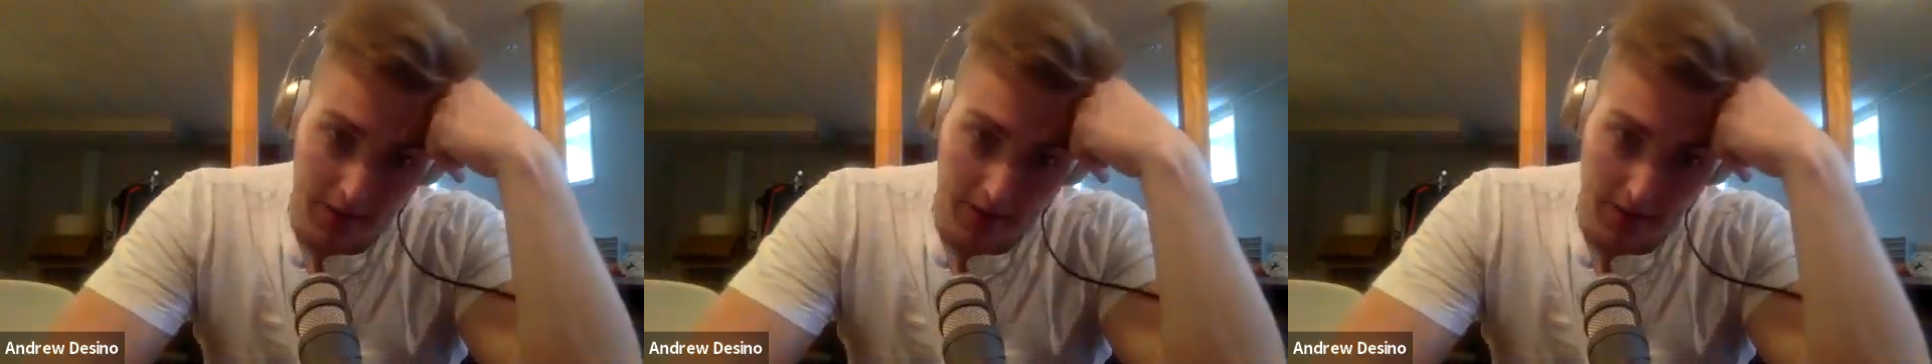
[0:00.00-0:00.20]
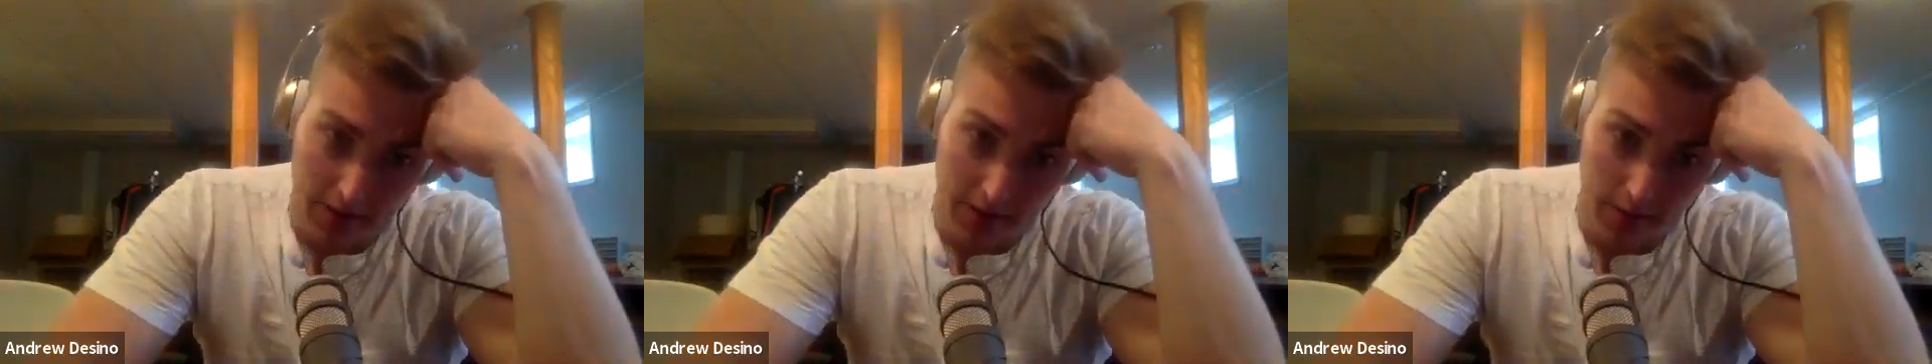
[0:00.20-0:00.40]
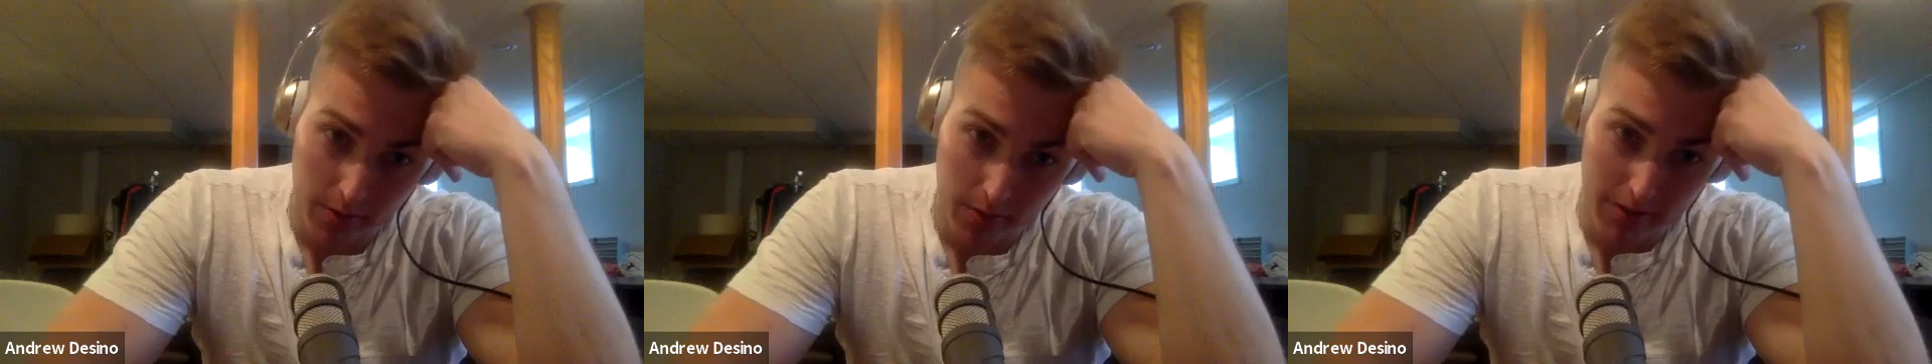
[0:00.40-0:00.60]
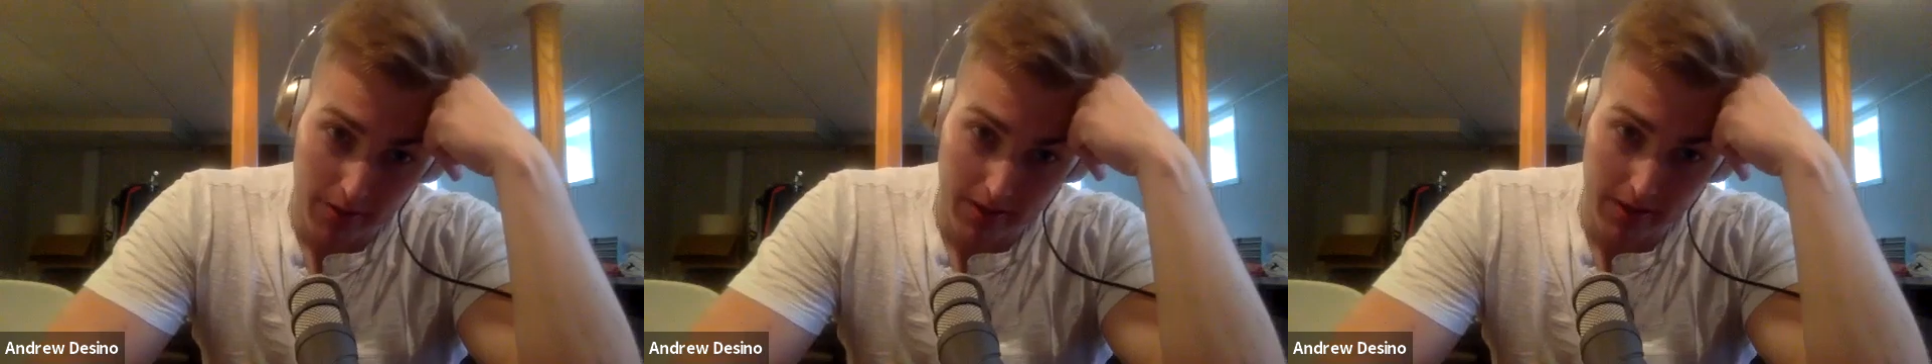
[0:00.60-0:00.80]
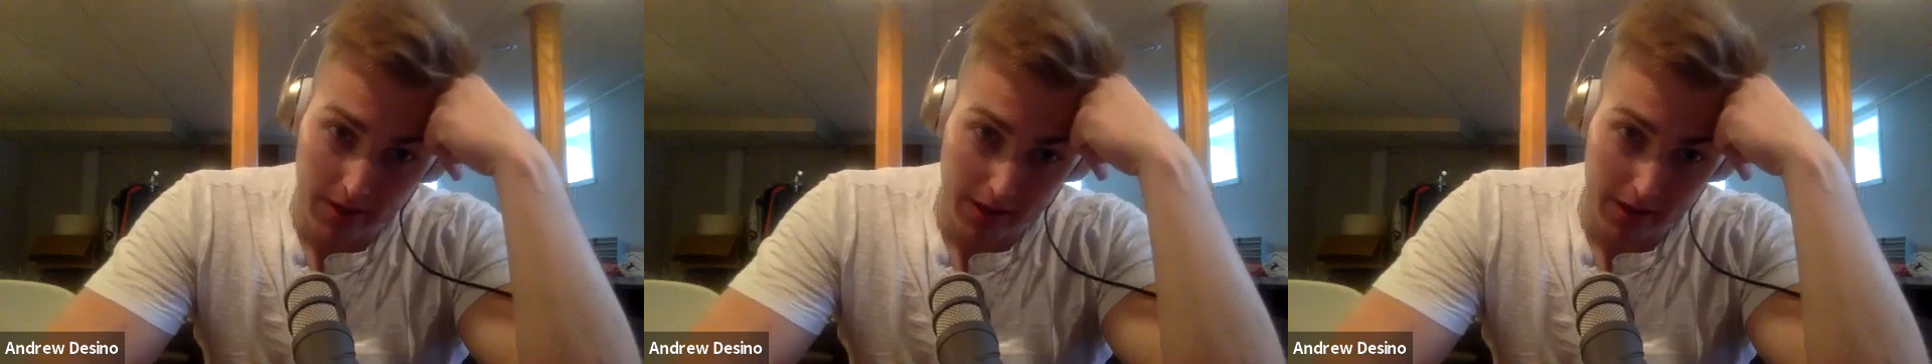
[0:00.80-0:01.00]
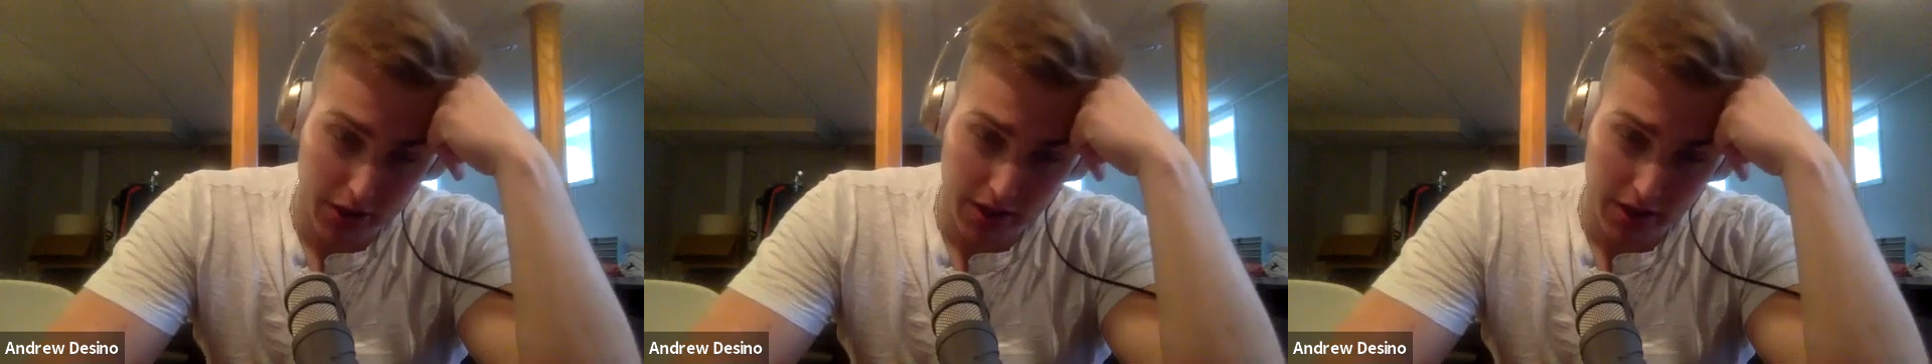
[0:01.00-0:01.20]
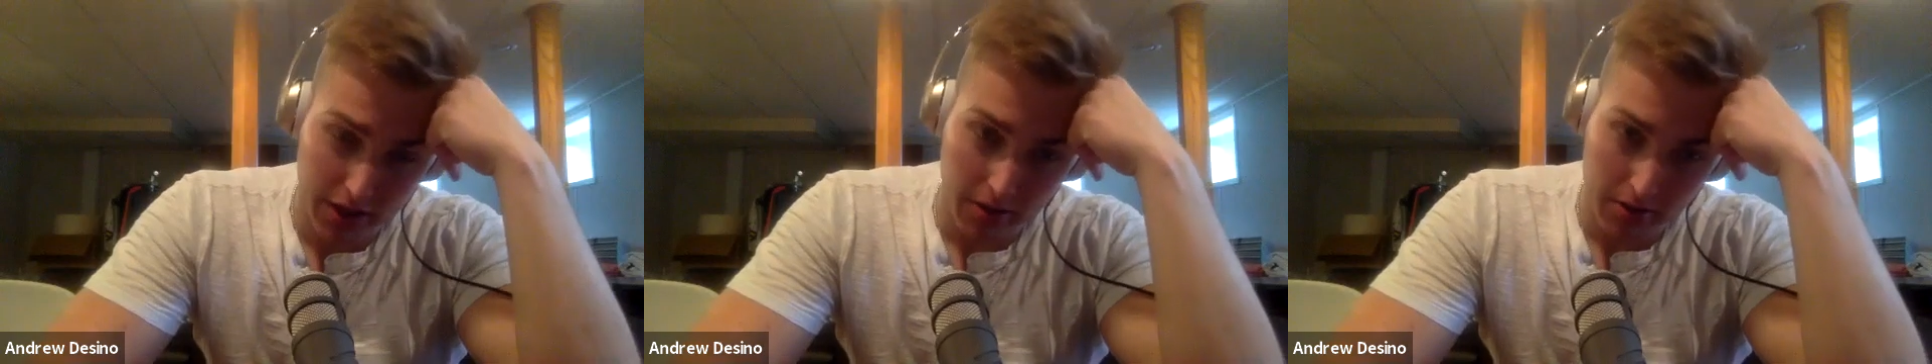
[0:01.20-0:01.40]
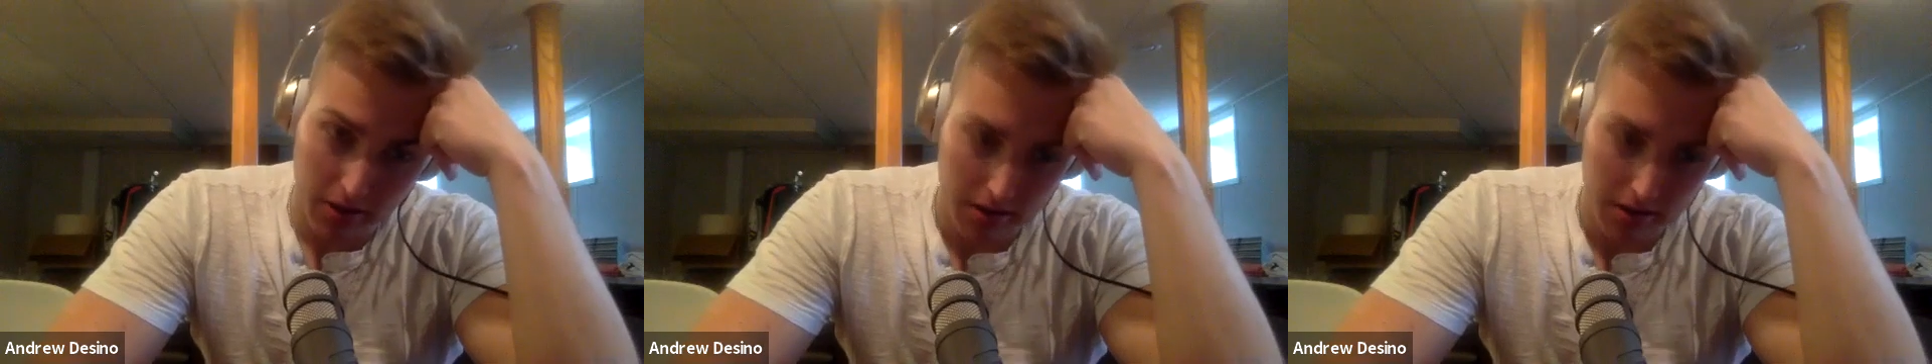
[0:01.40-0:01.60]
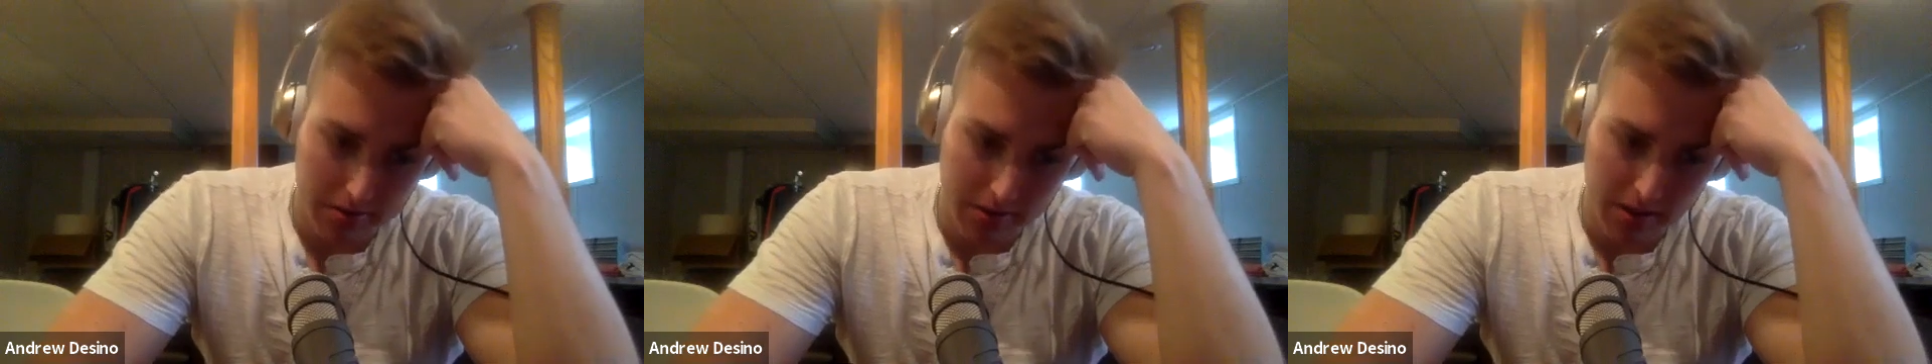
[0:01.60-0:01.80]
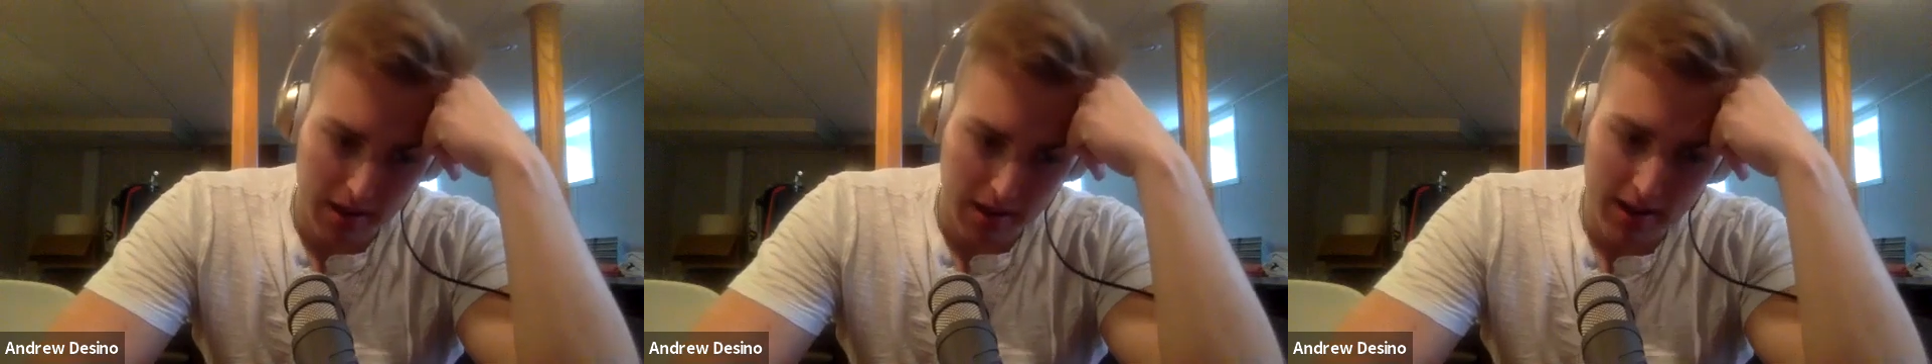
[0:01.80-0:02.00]
her on whether she killed her
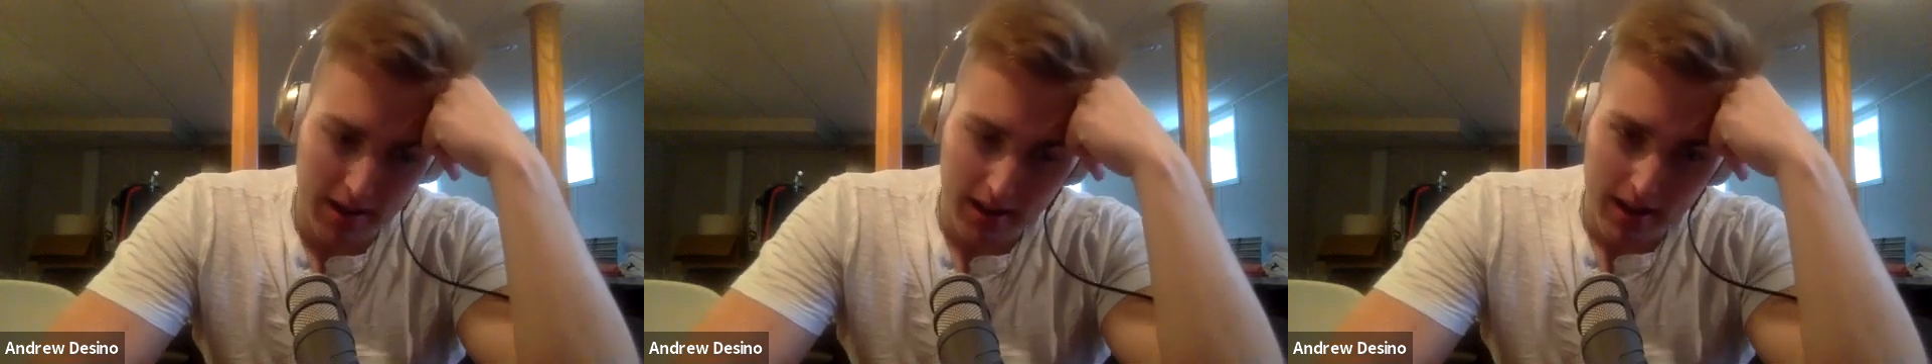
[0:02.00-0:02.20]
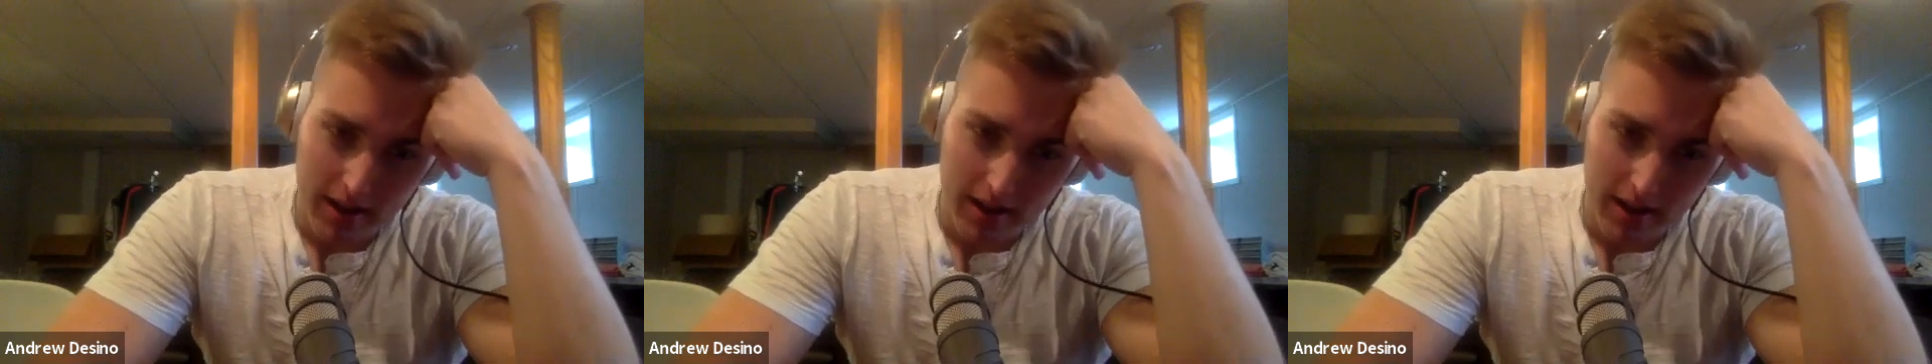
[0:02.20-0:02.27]
husband or not,